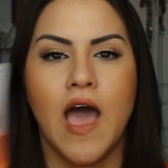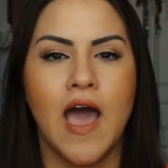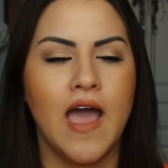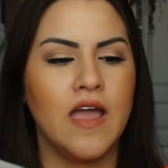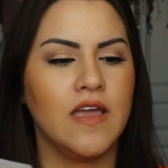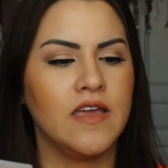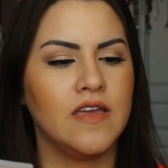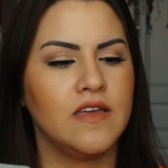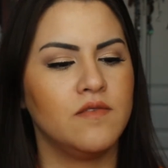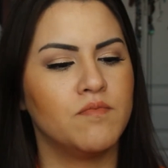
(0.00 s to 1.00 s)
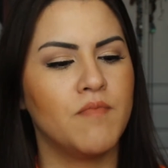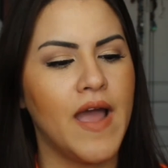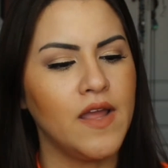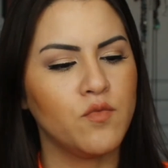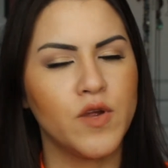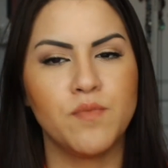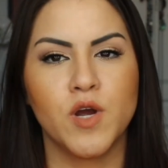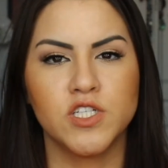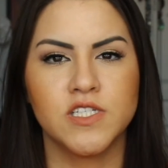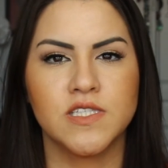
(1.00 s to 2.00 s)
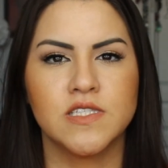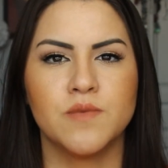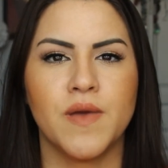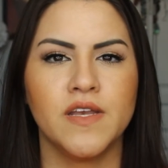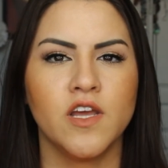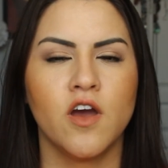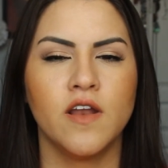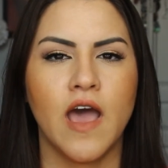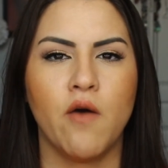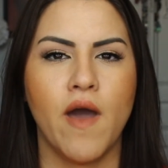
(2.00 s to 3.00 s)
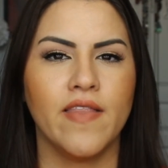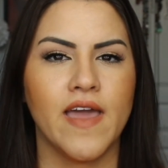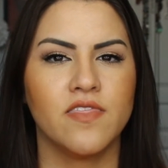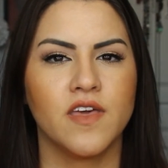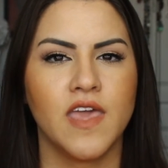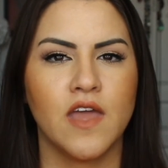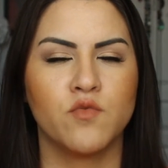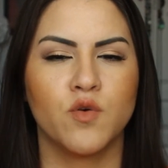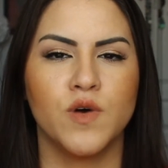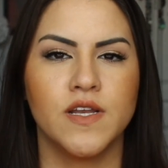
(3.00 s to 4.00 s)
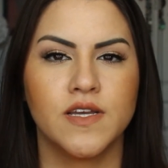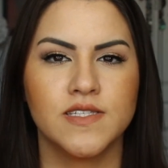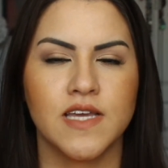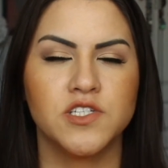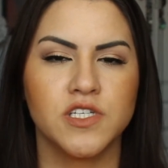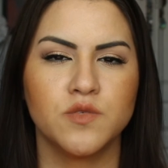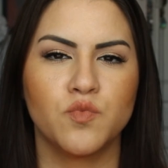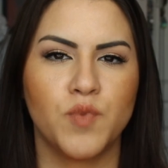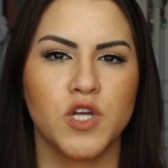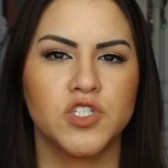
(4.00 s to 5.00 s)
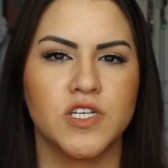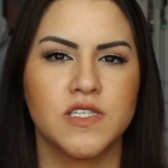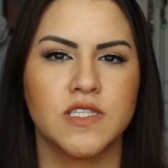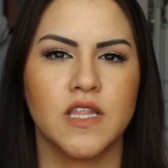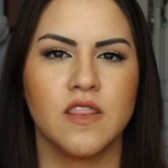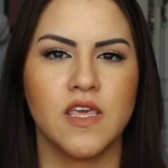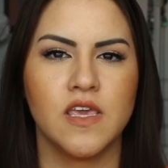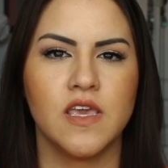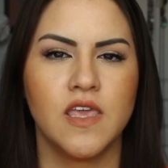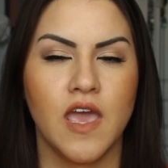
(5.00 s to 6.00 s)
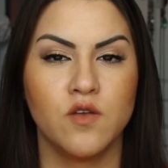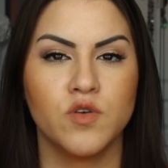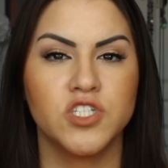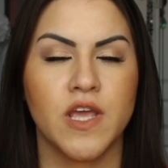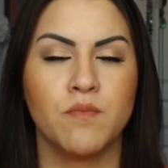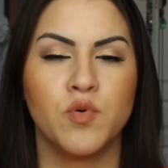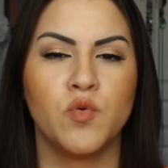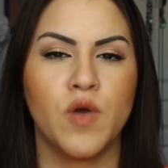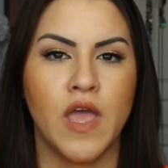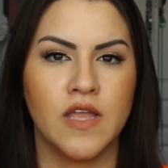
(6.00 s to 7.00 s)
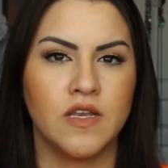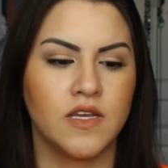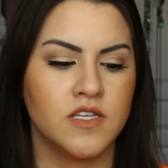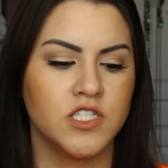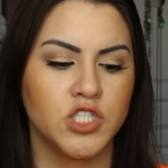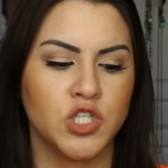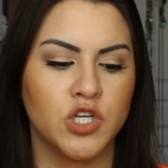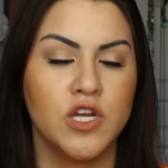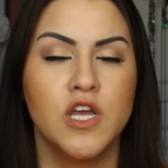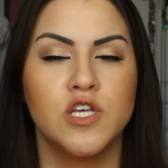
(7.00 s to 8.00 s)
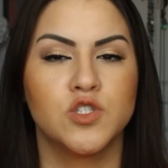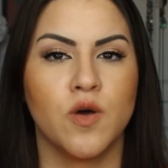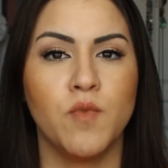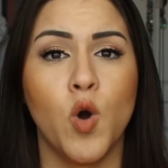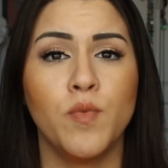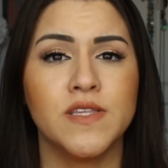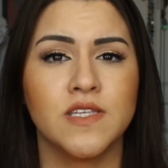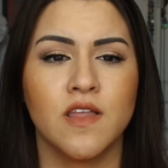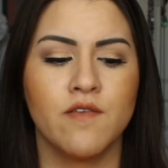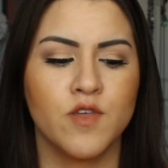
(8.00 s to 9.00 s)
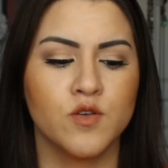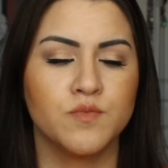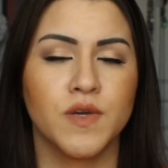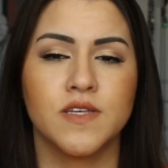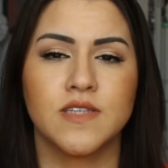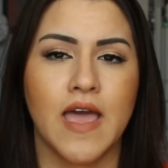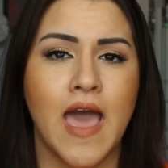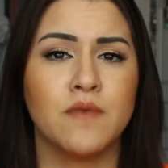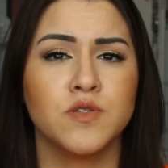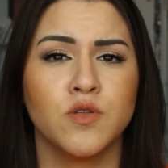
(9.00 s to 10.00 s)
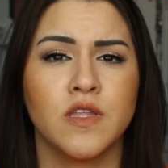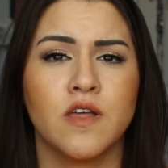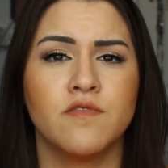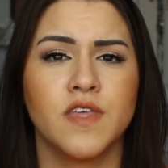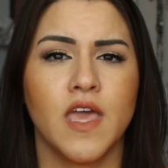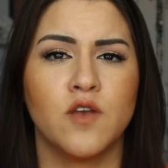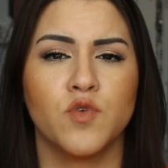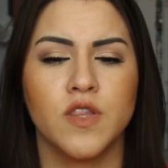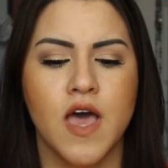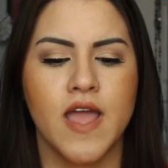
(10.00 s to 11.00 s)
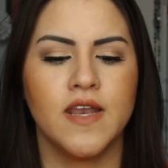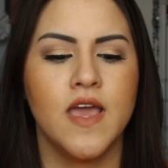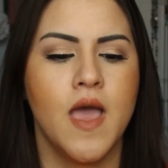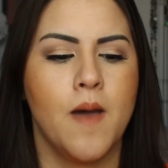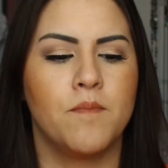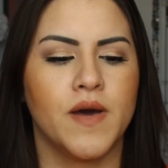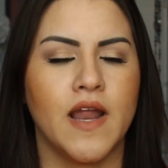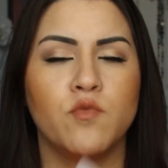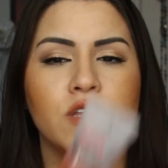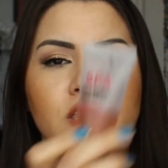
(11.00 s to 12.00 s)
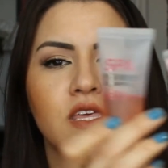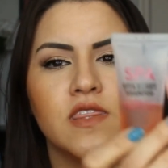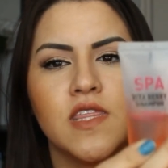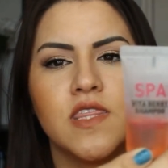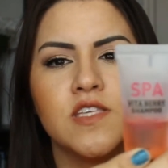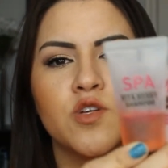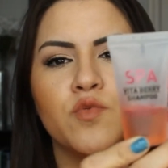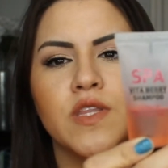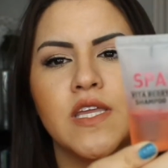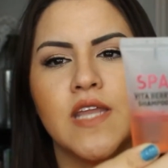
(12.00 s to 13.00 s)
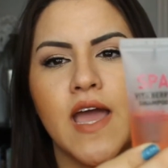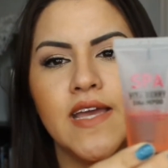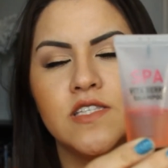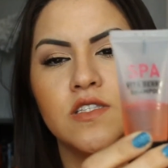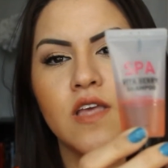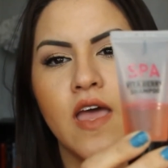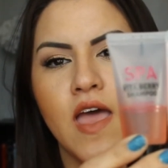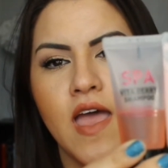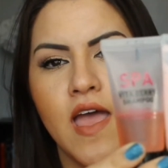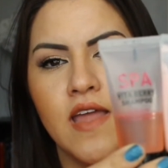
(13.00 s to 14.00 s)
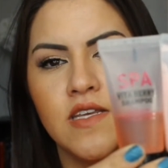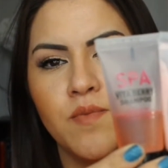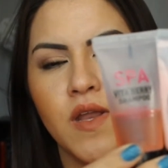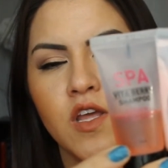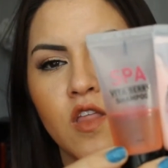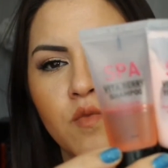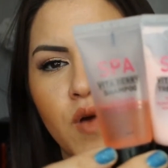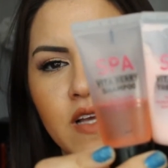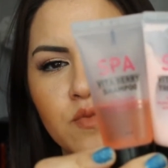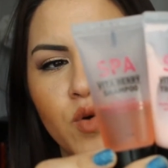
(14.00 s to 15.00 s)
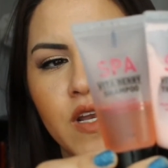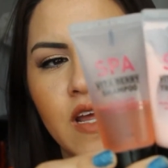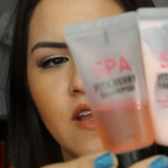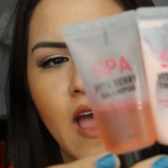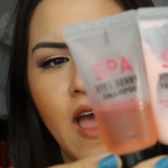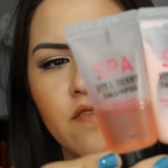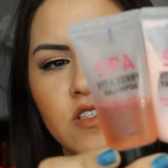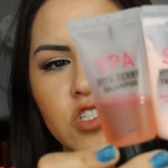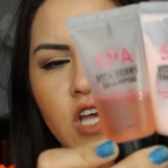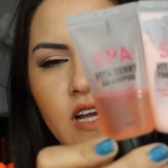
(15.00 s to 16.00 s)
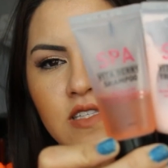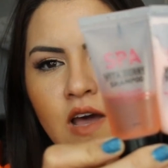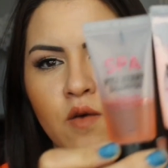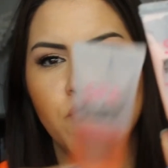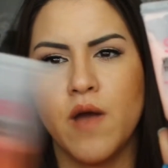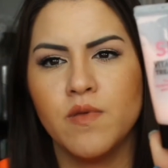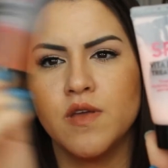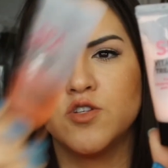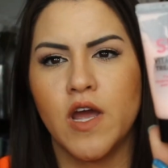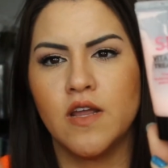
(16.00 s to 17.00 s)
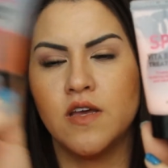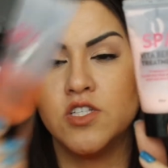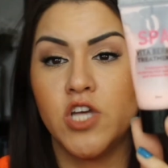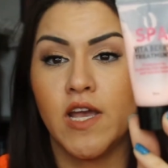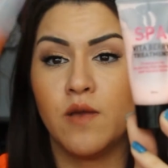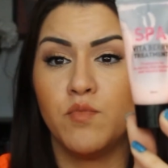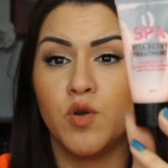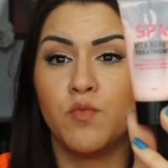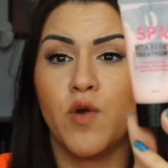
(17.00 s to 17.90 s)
I might repurchase this depending on how I like the Kenra one because I just purchased the Kenra shampoo and conditioner. So I'm hoping to love those because I absolutely love the Kenra line. But I really think that these are really nice and depending on the price point, I, I haven't checked. I'll probably try to check and put them